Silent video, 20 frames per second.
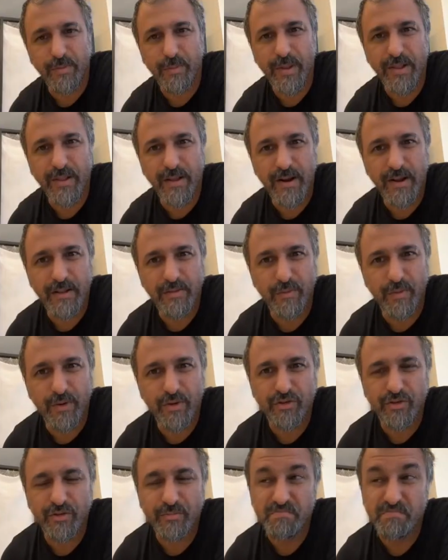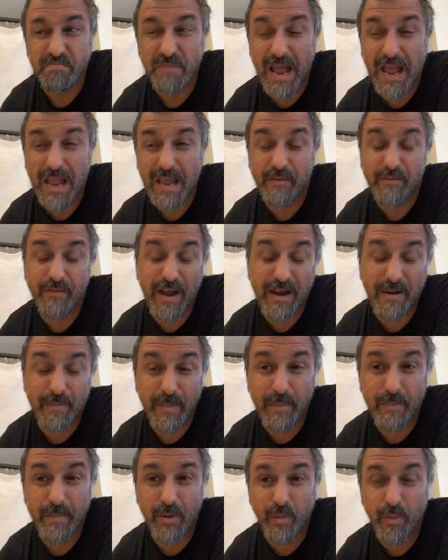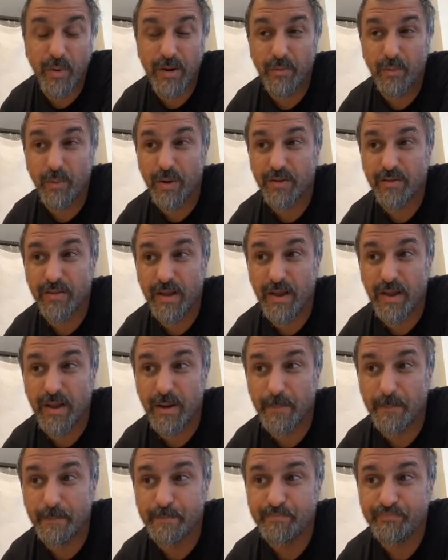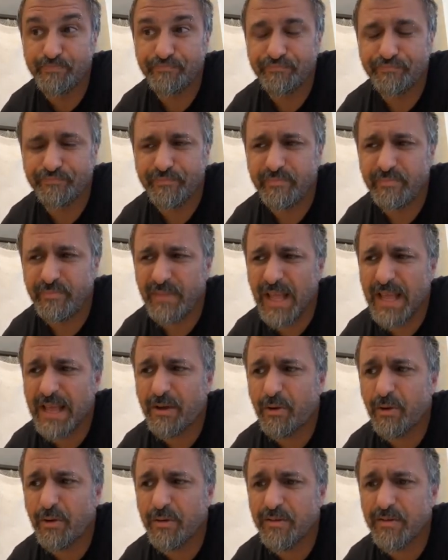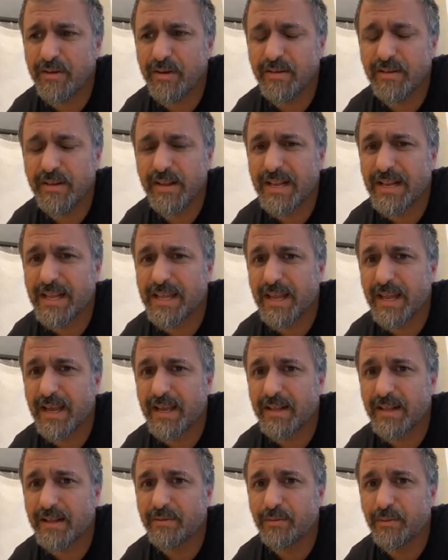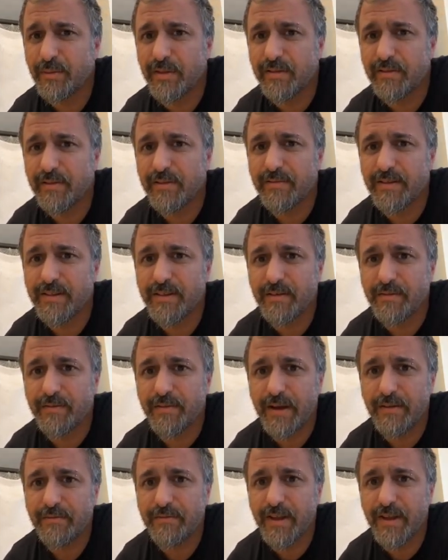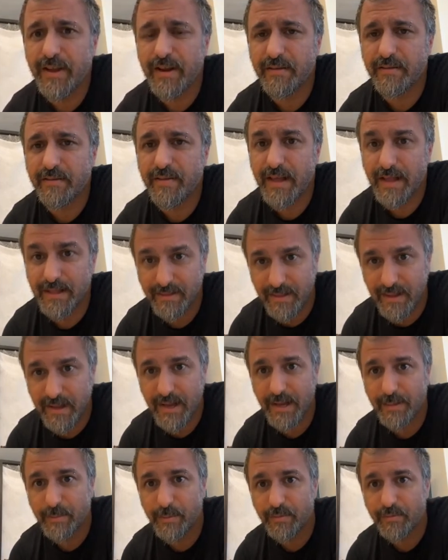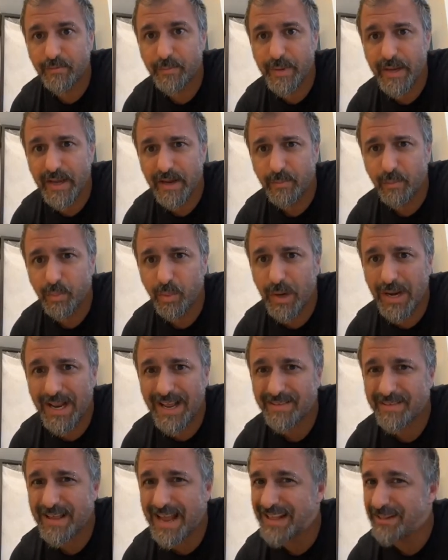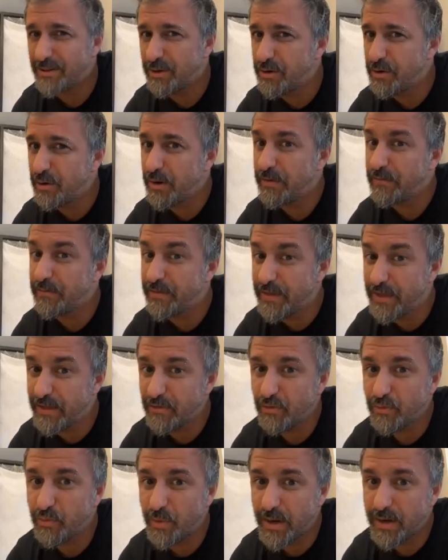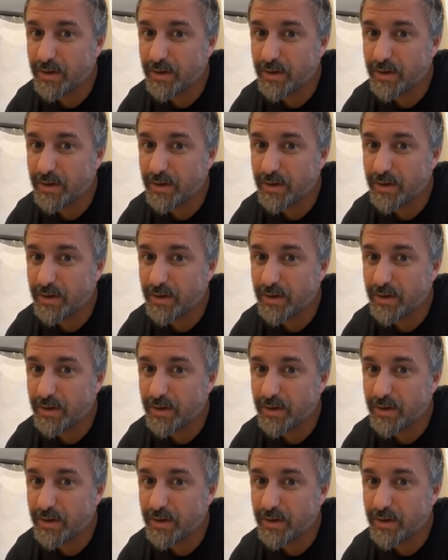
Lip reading: Peter Edwards. If I remember well, was a concert dedicated to the 75 years that time of Pierre Boulez. I don't know if this one.